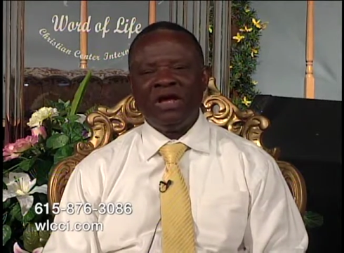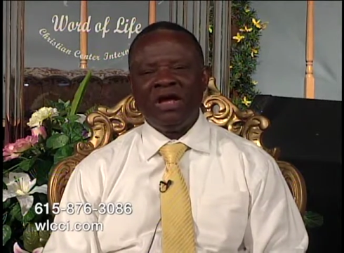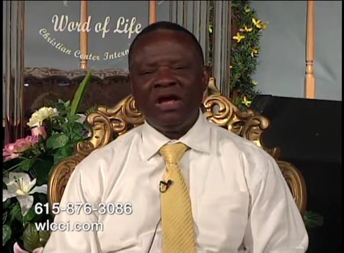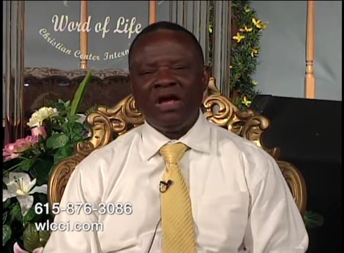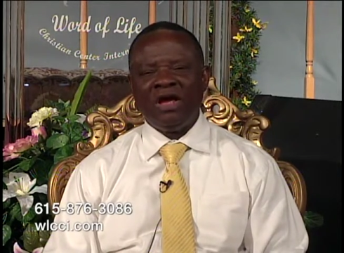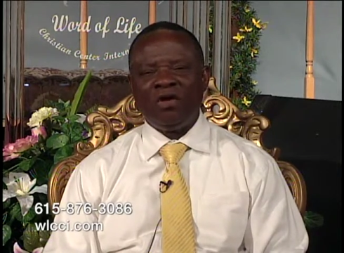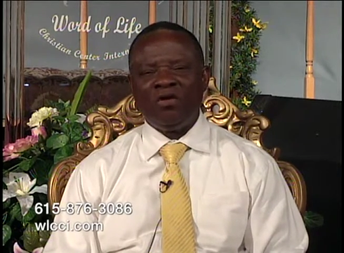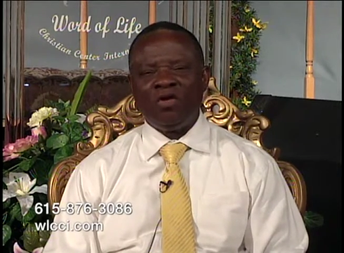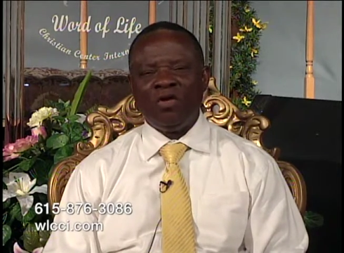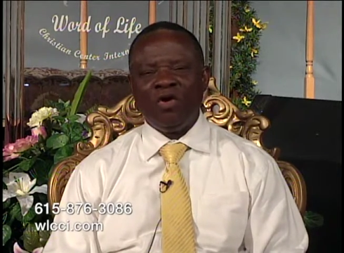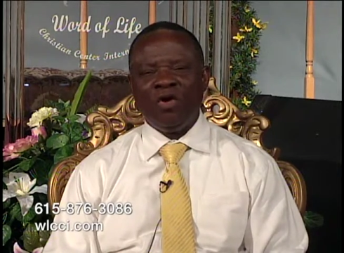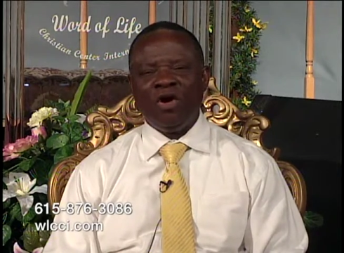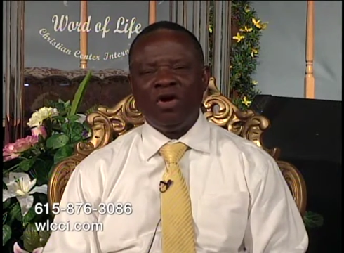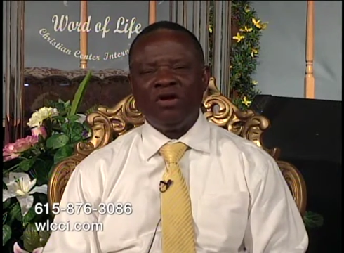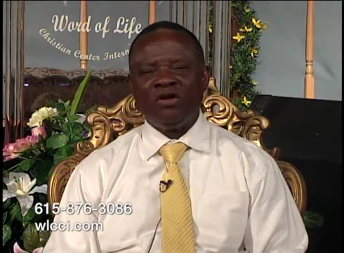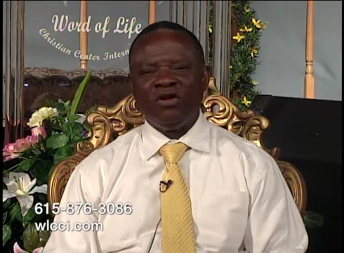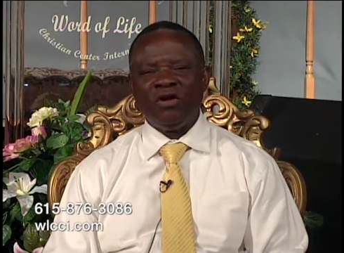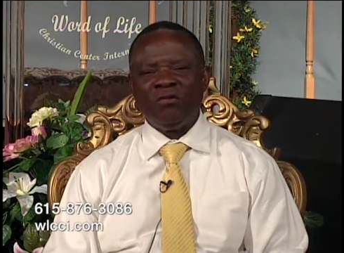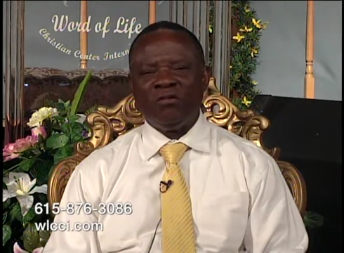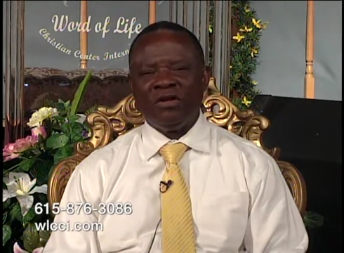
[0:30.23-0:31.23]
a
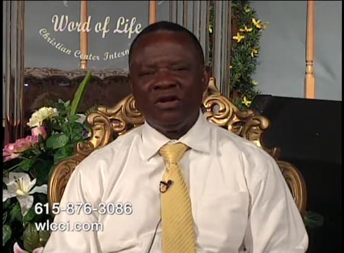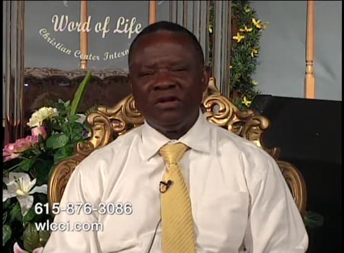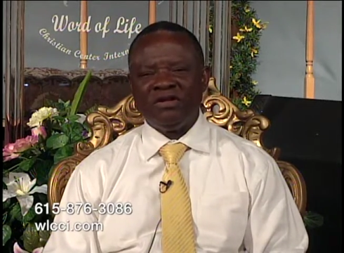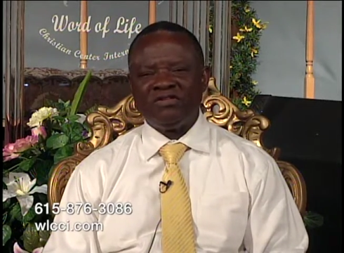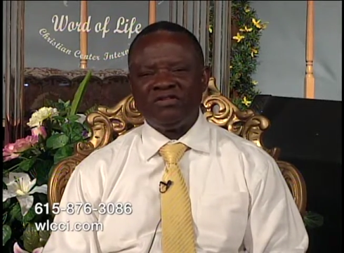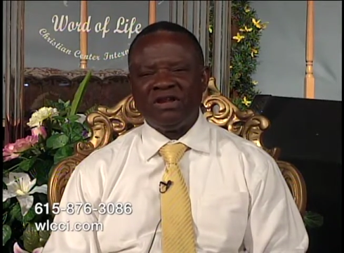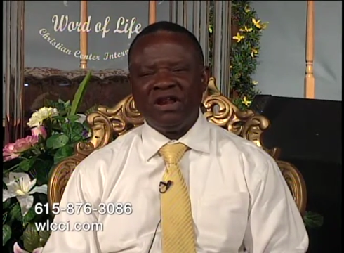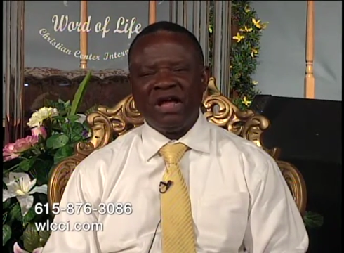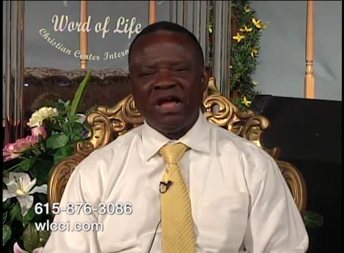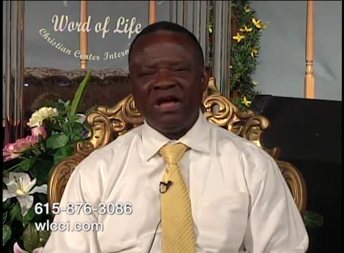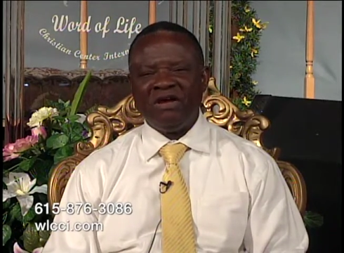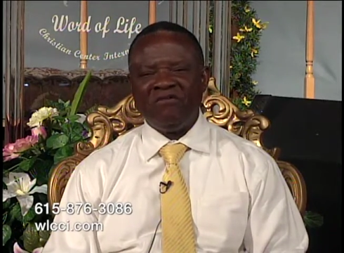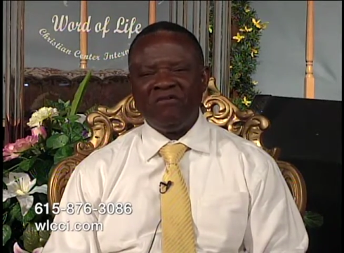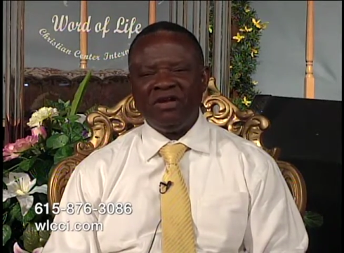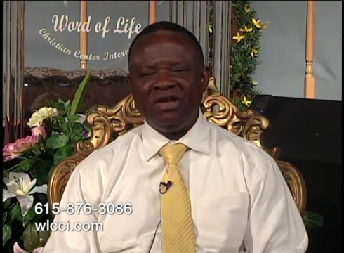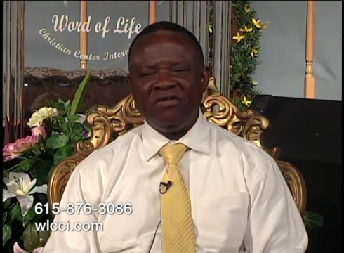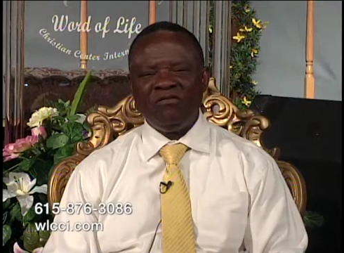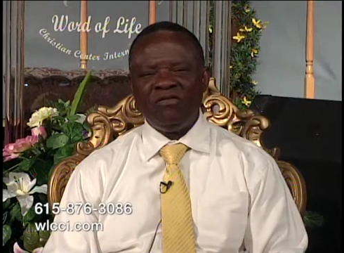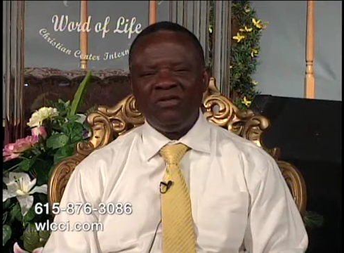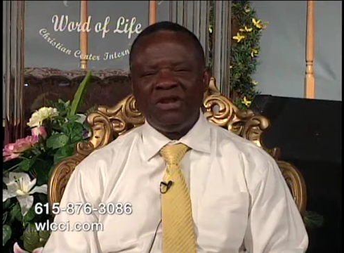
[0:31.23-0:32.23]
calling upon his life
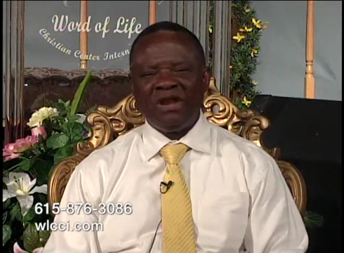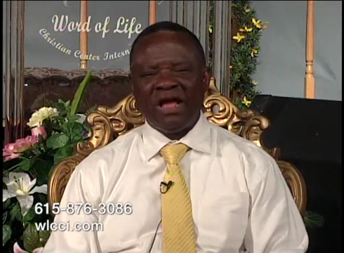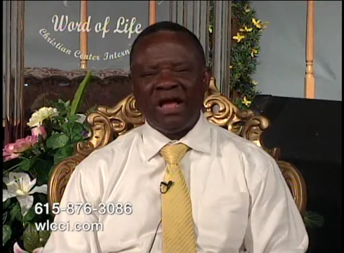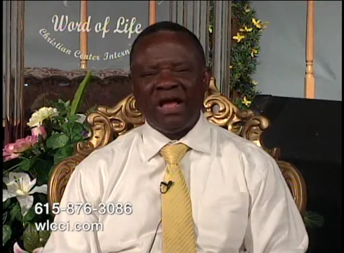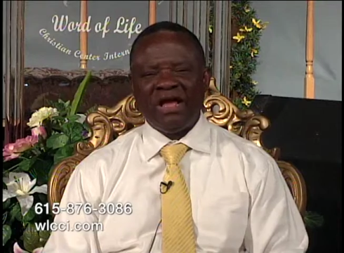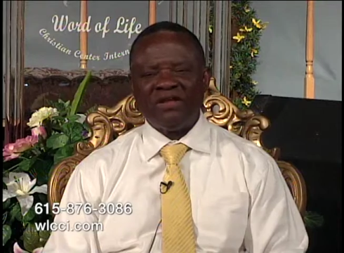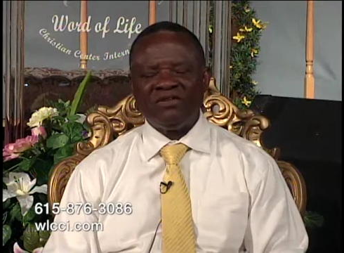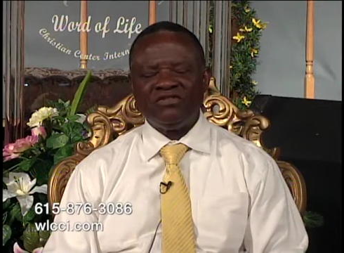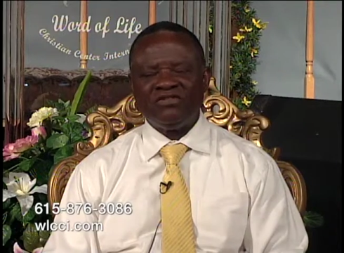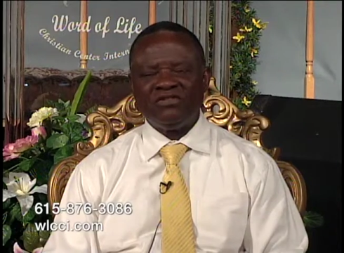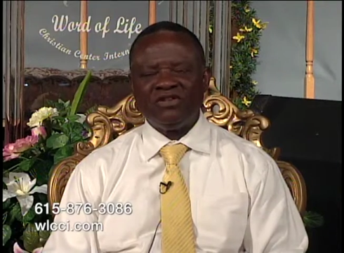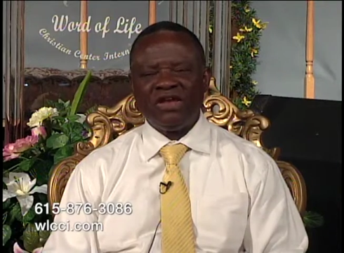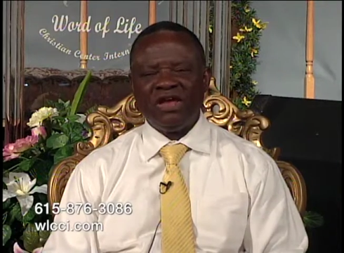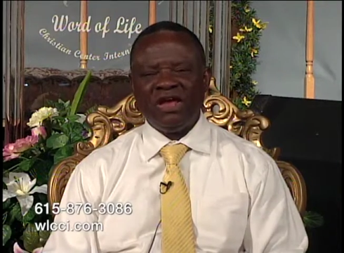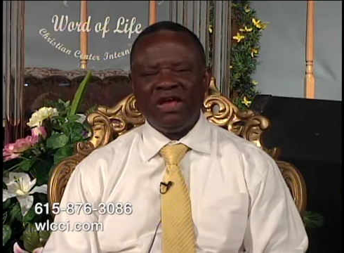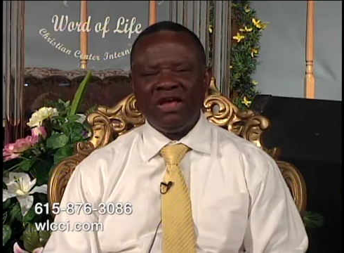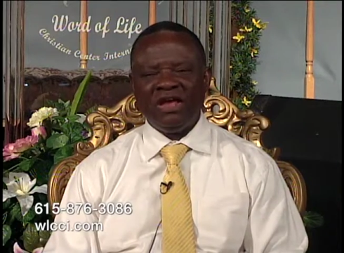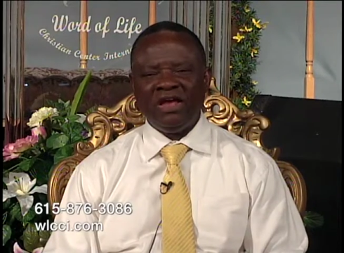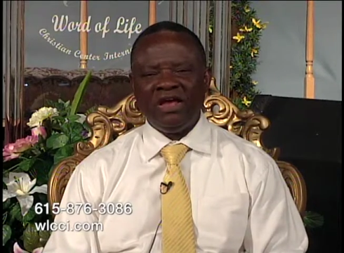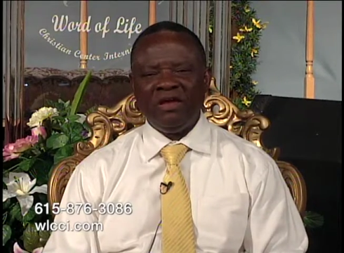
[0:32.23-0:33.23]
even as
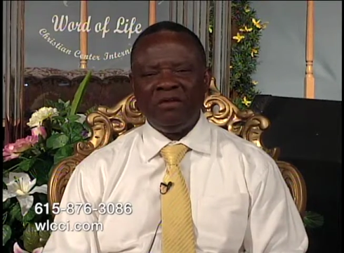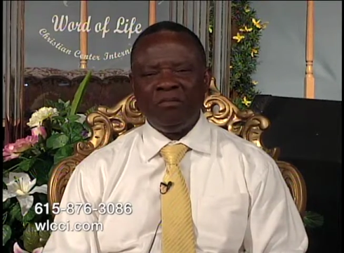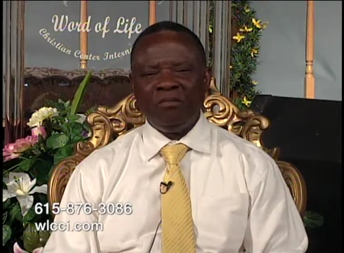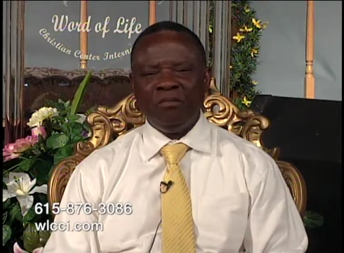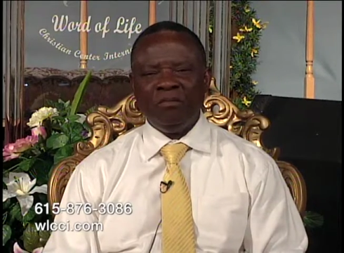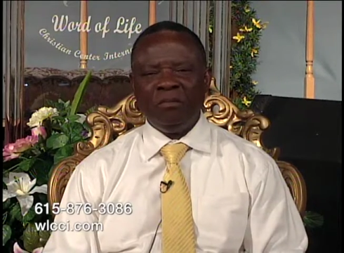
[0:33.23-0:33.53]
a